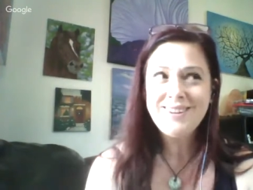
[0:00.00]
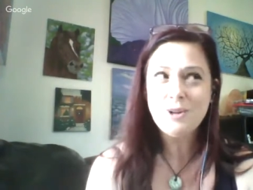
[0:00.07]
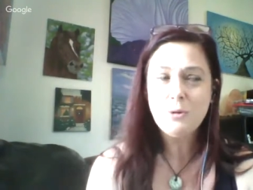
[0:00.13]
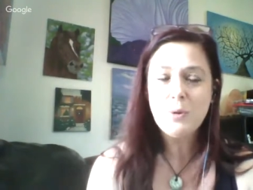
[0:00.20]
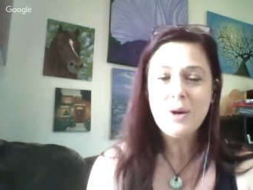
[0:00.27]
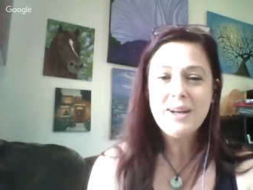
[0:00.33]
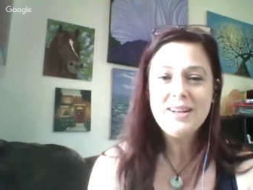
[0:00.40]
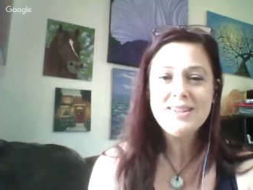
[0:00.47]

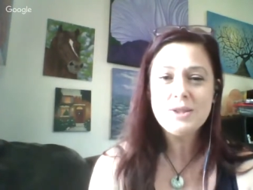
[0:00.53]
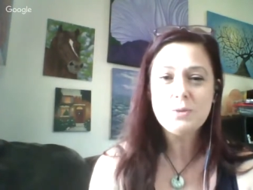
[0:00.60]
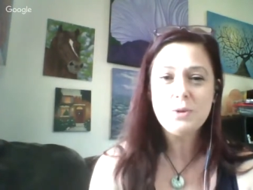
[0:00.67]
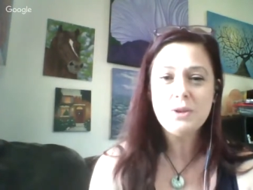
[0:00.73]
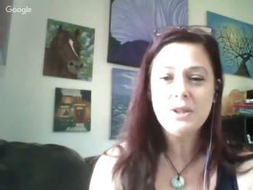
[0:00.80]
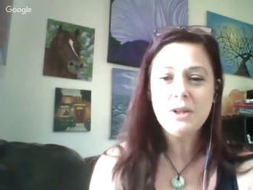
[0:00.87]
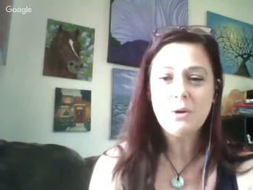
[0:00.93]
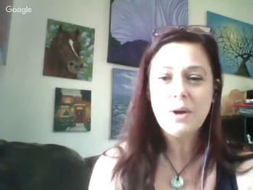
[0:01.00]
What is
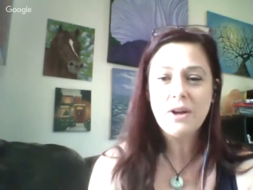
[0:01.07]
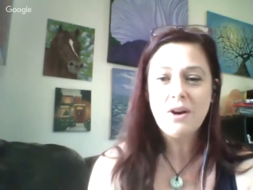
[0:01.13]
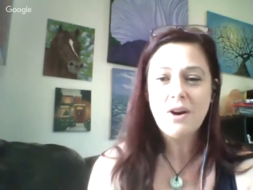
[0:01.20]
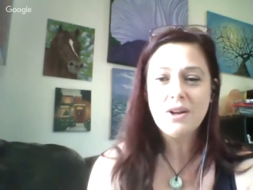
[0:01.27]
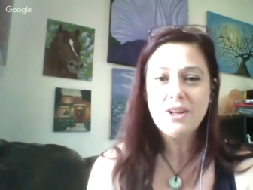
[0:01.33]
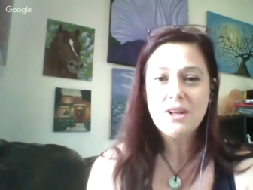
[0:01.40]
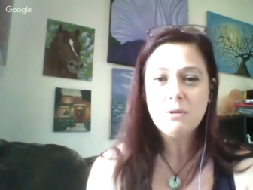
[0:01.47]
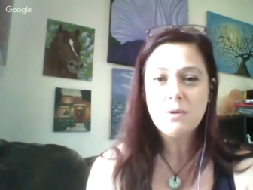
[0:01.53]
really going
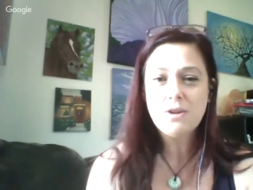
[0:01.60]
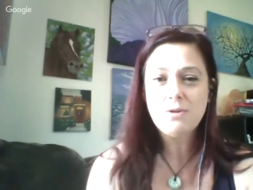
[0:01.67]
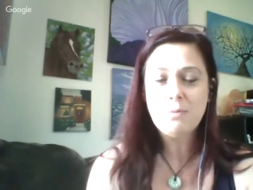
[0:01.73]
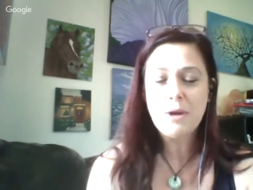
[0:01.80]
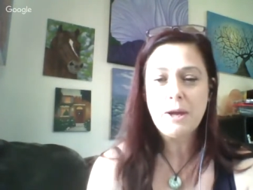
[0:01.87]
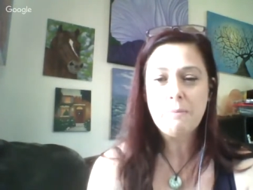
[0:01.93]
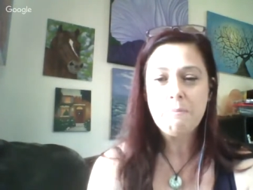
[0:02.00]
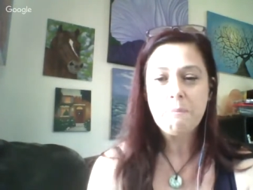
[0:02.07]
on here with
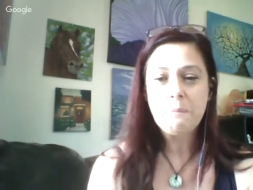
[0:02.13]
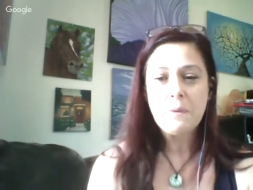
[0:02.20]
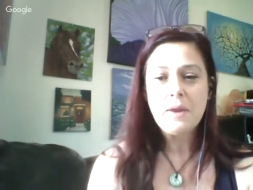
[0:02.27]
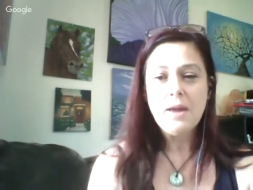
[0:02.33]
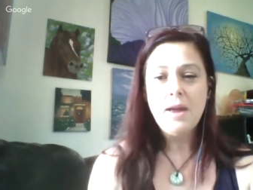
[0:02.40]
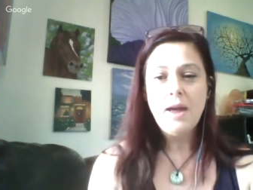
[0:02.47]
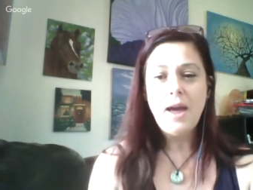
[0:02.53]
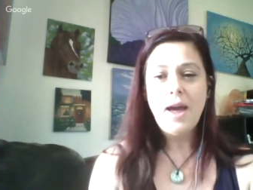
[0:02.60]
me?
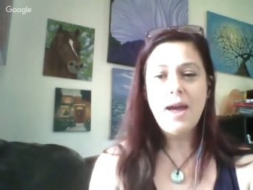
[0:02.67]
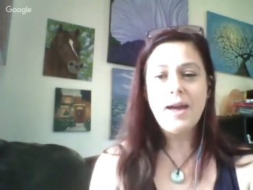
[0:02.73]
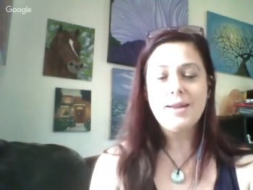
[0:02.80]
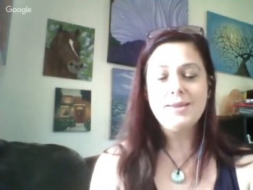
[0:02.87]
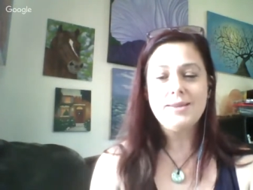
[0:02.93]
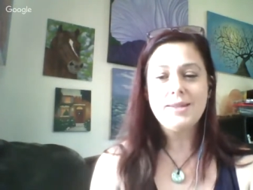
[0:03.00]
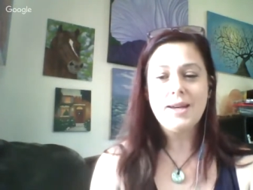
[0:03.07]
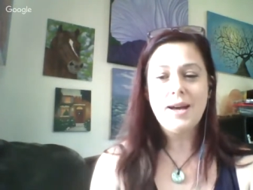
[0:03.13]

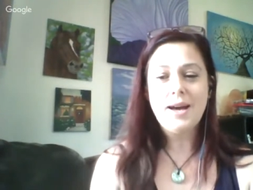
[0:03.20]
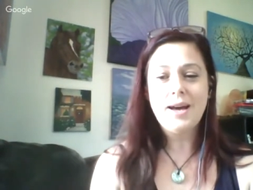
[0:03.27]
And